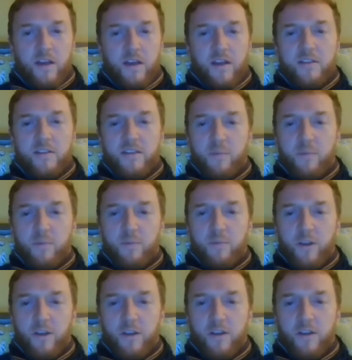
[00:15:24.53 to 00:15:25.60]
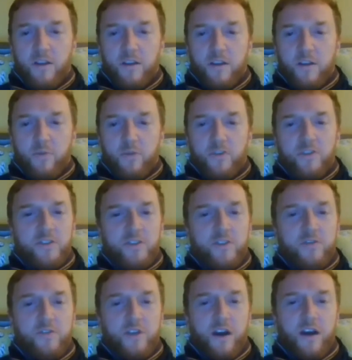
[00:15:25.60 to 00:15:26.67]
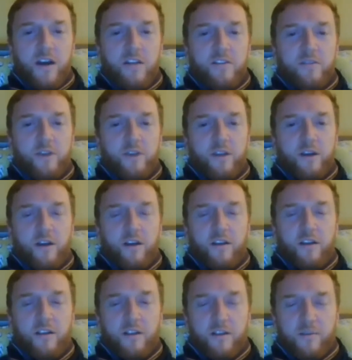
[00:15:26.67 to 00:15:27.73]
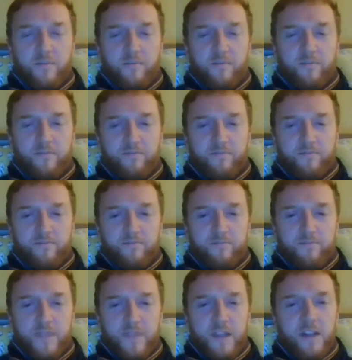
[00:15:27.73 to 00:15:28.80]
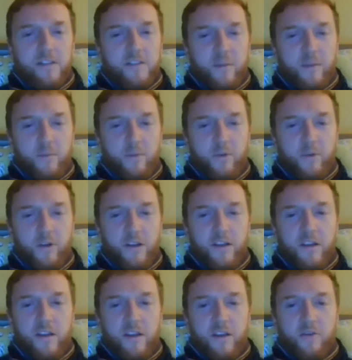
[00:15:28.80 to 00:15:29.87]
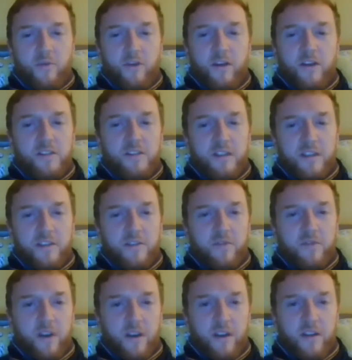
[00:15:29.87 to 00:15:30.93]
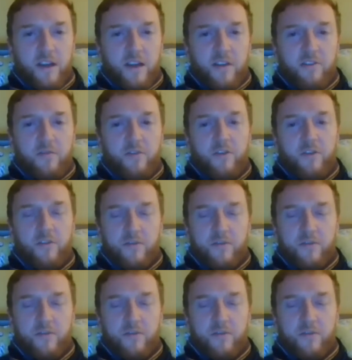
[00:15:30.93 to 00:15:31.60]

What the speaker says: At some point, we're just too tired to be kind. At some point, we are sick to fucking death of you.